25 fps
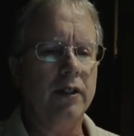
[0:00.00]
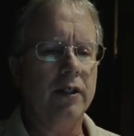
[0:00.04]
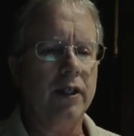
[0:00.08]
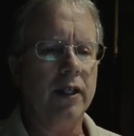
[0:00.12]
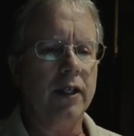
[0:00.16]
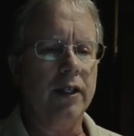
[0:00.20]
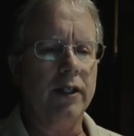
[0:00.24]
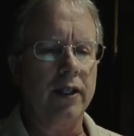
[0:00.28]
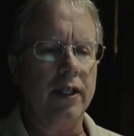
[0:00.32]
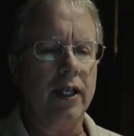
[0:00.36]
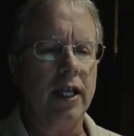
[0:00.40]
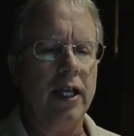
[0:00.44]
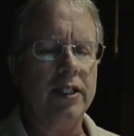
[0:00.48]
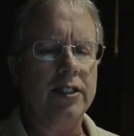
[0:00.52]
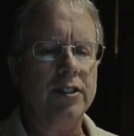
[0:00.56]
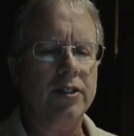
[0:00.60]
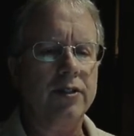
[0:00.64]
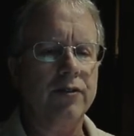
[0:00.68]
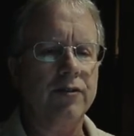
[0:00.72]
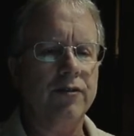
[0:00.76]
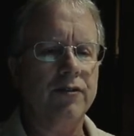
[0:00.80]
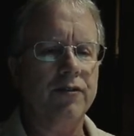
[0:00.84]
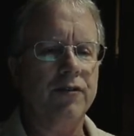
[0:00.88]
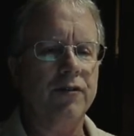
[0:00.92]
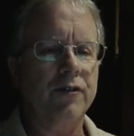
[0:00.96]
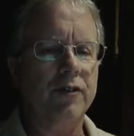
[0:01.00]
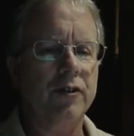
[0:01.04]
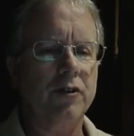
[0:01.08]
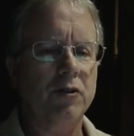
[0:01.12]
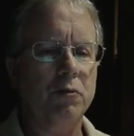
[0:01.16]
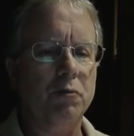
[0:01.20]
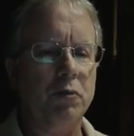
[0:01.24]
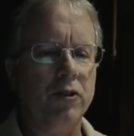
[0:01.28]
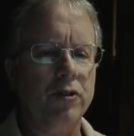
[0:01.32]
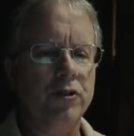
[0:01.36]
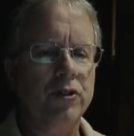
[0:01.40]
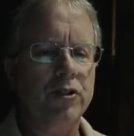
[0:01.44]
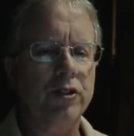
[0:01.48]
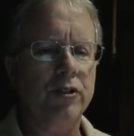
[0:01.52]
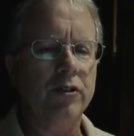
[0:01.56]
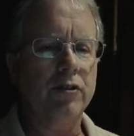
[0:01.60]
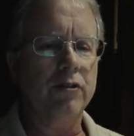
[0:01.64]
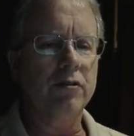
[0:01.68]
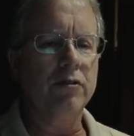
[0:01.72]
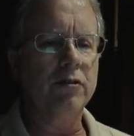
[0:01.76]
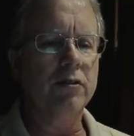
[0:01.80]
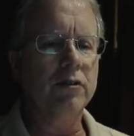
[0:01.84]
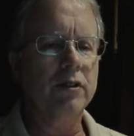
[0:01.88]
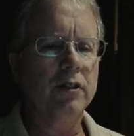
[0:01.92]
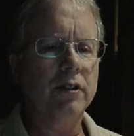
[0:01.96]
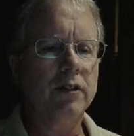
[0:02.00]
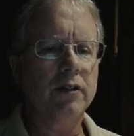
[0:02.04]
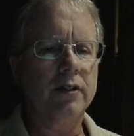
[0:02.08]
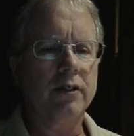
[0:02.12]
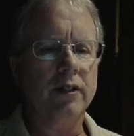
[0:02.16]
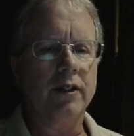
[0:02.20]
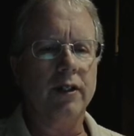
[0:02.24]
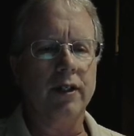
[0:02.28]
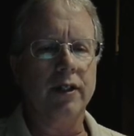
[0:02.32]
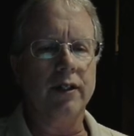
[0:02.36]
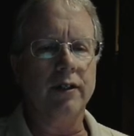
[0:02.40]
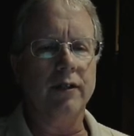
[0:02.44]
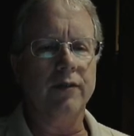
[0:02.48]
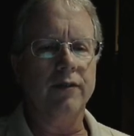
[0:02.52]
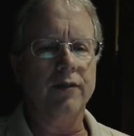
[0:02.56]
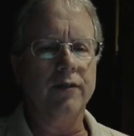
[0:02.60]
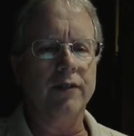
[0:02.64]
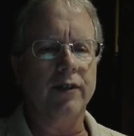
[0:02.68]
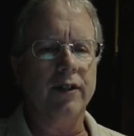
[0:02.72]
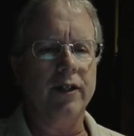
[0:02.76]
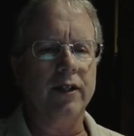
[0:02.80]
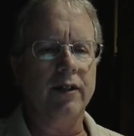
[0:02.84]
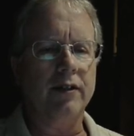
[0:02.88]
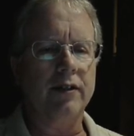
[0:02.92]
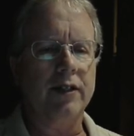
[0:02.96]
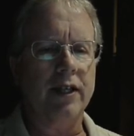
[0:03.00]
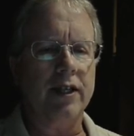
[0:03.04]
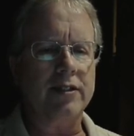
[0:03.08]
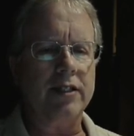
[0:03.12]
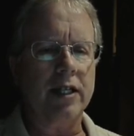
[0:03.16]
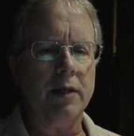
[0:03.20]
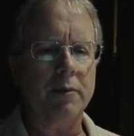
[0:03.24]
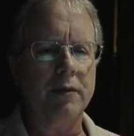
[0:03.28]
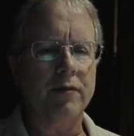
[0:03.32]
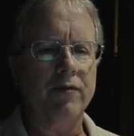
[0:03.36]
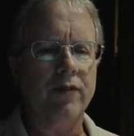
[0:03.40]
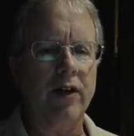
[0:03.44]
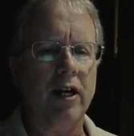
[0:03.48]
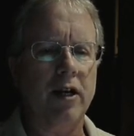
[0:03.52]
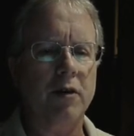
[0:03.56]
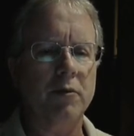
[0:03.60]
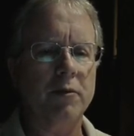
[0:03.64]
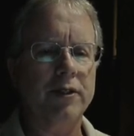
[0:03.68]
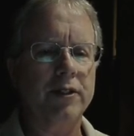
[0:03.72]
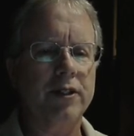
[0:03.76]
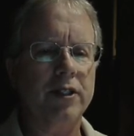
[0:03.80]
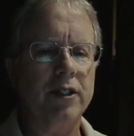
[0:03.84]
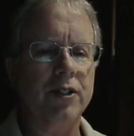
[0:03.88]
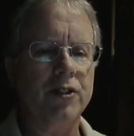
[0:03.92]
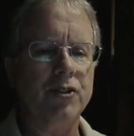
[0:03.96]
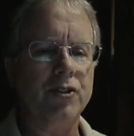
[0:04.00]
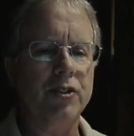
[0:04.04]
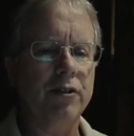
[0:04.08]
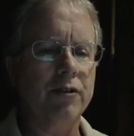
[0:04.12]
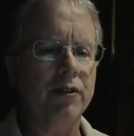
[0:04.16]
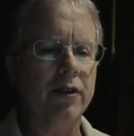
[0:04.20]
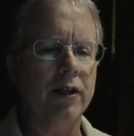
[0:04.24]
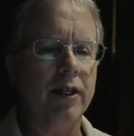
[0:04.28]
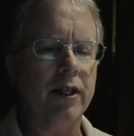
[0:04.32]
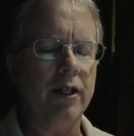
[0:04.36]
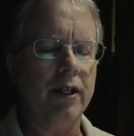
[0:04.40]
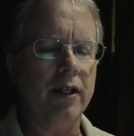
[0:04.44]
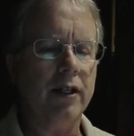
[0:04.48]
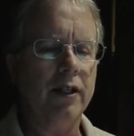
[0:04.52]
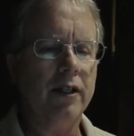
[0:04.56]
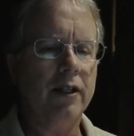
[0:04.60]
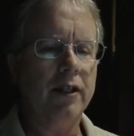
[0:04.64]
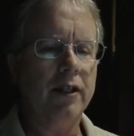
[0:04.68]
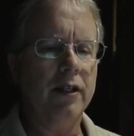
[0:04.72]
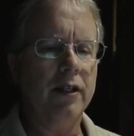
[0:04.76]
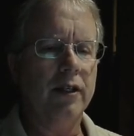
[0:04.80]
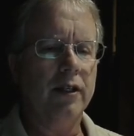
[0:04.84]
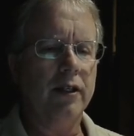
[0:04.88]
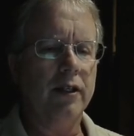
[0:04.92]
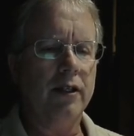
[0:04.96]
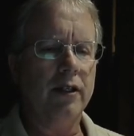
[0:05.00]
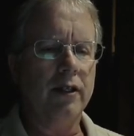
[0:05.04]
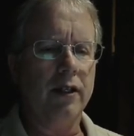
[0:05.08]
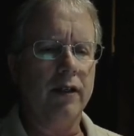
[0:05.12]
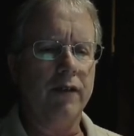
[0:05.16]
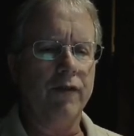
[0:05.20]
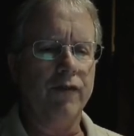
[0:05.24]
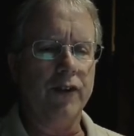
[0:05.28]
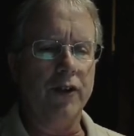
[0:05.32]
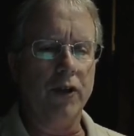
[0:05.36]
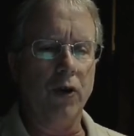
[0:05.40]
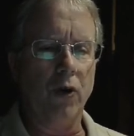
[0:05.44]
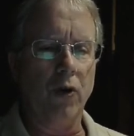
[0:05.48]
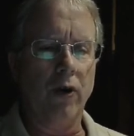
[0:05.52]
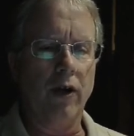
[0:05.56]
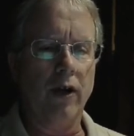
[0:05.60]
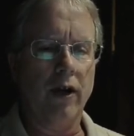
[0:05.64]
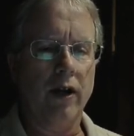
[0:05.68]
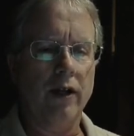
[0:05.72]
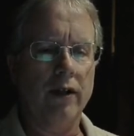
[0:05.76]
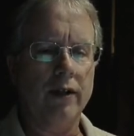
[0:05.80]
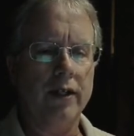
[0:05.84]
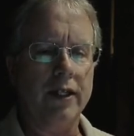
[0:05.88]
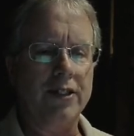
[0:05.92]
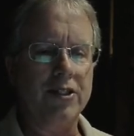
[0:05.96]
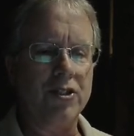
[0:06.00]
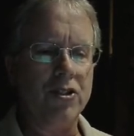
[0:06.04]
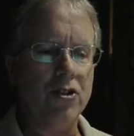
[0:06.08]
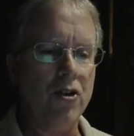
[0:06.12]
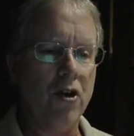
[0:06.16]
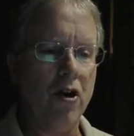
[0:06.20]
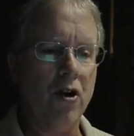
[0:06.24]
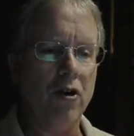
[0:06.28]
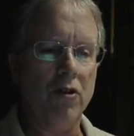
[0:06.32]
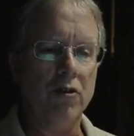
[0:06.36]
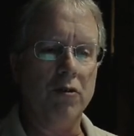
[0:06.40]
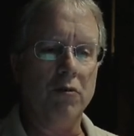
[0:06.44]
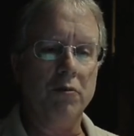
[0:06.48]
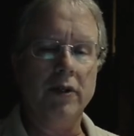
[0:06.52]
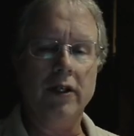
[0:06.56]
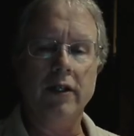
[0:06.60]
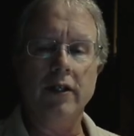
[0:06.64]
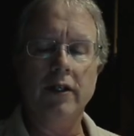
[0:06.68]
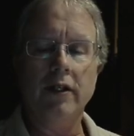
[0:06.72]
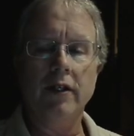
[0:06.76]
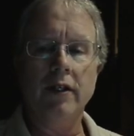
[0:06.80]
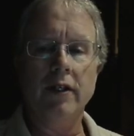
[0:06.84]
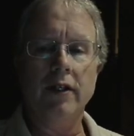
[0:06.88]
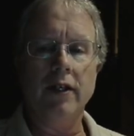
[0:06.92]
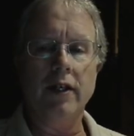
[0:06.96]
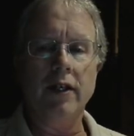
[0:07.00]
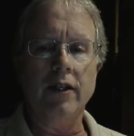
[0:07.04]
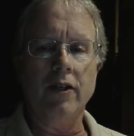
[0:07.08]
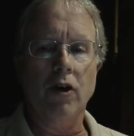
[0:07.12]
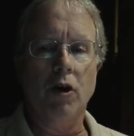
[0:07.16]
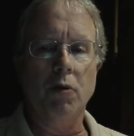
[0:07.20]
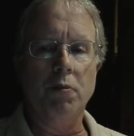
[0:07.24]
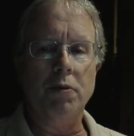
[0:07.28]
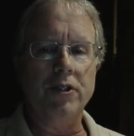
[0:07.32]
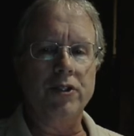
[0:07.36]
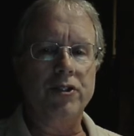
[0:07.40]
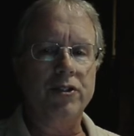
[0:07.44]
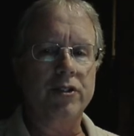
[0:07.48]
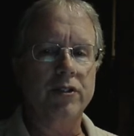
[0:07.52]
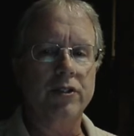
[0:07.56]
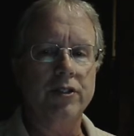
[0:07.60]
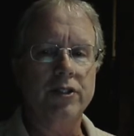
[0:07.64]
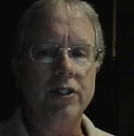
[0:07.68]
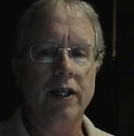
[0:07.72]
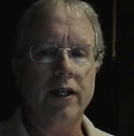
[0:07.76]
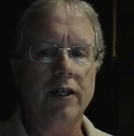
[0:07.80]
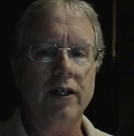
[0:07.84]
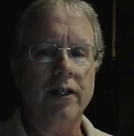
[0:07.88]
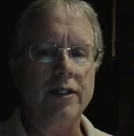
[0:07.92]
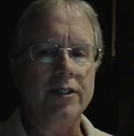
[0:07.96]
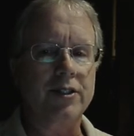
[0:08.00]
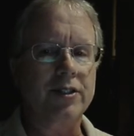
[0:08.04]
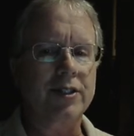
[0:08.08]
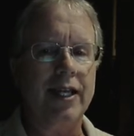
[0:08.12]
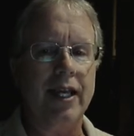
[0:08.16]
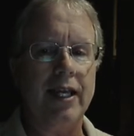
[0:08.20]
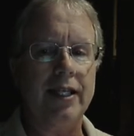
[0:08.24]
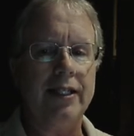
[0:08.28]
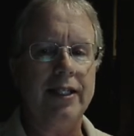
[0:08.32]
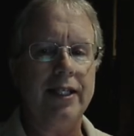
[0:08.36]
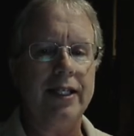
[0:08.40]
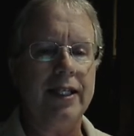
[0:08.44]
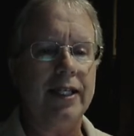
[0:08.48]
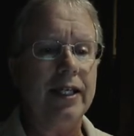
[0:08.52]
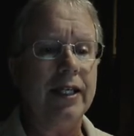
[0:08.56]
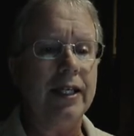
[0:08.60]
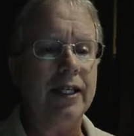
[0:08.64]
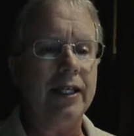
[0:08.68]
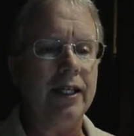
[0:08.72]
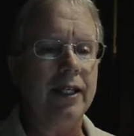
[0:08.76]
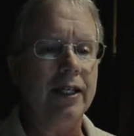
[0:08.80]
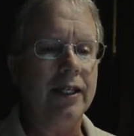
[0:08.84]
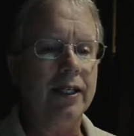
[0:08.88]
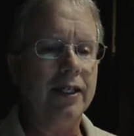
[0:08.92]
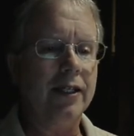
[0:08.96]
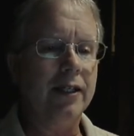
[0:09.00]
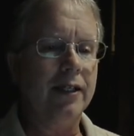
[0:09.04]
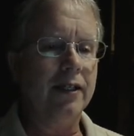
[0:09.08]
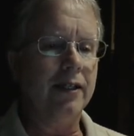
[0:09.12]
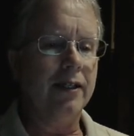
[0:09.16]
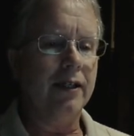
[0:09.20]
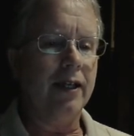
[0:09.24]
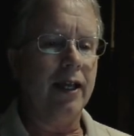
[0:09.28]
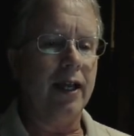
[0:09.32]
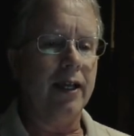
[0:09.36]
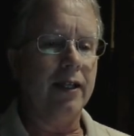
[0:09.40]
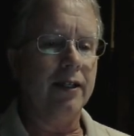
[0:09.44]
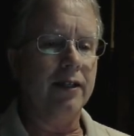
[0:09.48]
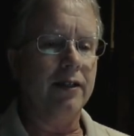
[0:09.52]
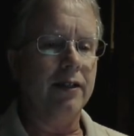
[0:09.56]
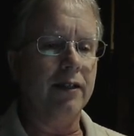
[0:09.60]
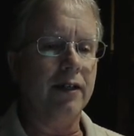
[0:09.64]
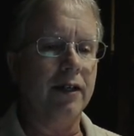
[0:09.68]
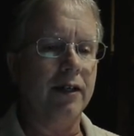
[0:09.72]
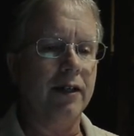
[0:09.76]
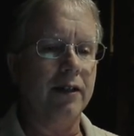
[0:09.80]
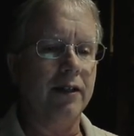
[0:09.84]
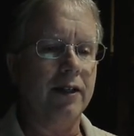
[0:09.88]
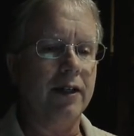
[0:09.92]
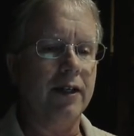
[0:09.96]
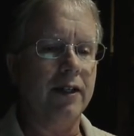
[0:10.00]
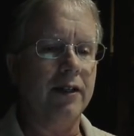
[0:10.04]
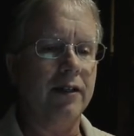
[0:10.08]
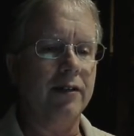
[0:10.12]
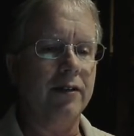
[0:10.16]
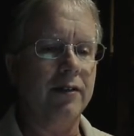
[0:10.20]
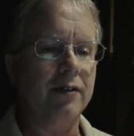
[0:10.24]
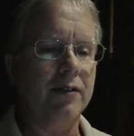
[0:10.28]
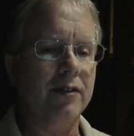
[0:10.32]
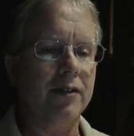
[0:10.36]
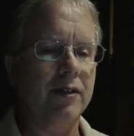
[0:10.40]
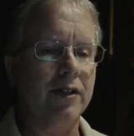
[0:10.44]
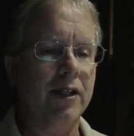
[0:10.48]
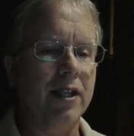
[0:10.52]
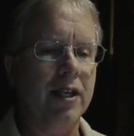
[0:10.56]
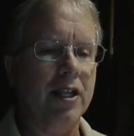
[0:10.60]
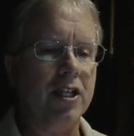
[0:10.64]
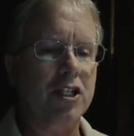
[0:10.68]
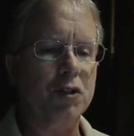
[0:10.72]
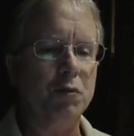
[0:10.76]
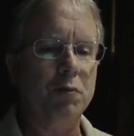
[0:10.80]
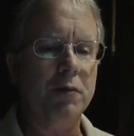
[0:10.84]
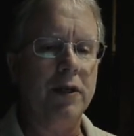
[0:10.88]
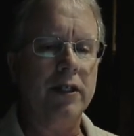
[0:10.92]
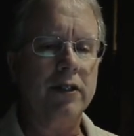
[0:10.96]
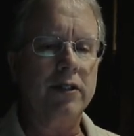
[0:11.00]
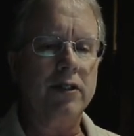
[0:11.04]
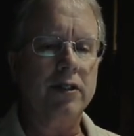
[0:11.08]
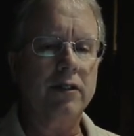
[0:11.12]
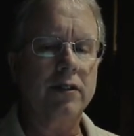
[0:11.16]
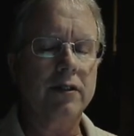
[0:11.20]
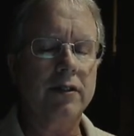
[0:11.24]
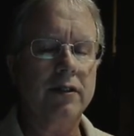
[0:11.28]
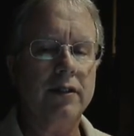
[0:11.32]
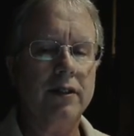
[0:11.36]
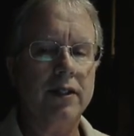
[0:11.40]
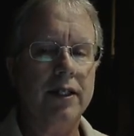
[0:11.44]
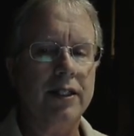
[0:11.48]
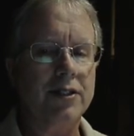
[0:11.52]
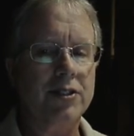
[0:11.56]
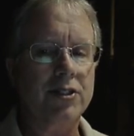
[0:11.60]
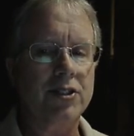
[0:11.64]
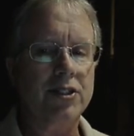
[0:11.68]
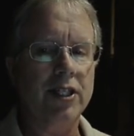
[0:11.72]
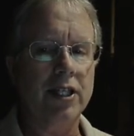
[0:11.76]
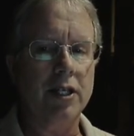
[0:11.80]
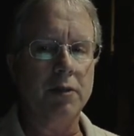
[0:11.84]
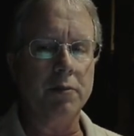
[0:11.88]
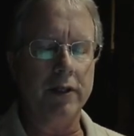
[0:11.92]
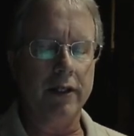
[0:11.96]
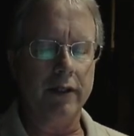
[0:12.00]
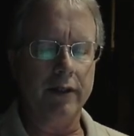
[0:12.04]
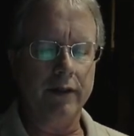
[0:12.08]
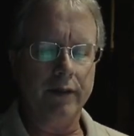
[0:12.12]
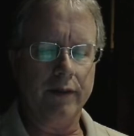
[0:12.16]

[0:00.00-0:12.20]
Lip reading: In the case of Ubuntu, the desktop environment is Unity. In Fedora, it's GNOME. In OpenSUSE, it's KDE. And in Linux Mint, it's Cinnamon.